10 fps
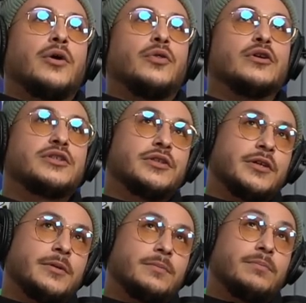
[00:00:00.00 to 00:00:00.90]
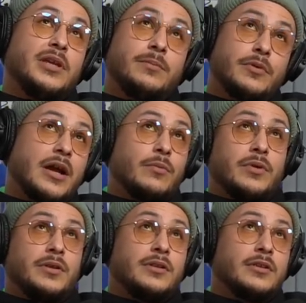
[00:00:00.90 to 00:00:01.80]
There's certain people that
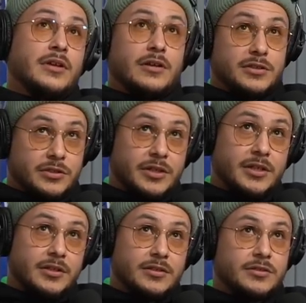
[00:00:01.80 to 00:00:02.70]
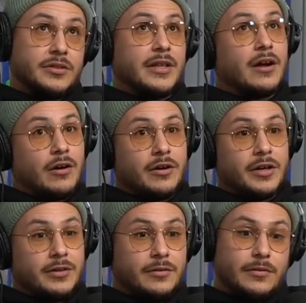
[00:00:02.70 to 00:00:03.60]
run a certain industry that
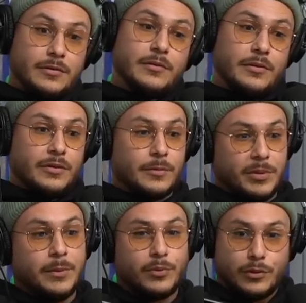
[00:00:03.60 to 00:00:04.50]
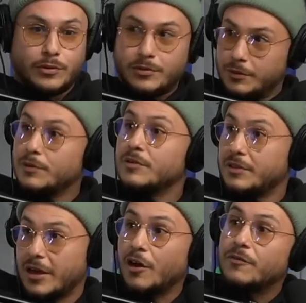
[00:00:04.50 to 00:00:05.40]
aren't the people
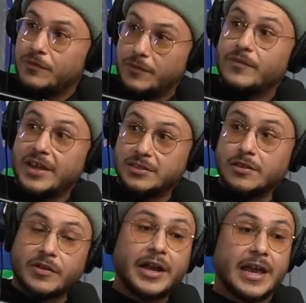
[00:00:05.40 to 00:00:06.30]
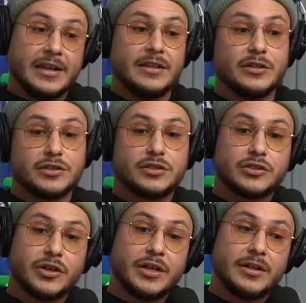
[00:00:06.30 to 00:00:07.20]
that are the face of, right? And there's a
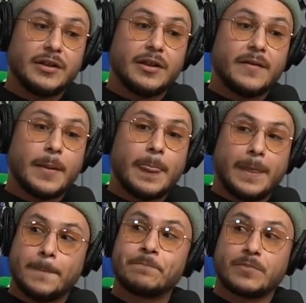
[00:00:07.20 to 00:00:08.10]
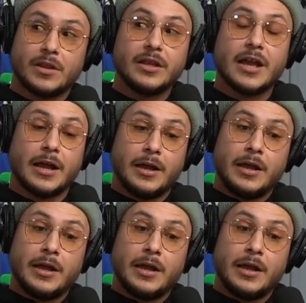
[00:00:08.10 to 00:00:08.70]
certain... The unseen hand. Yeah.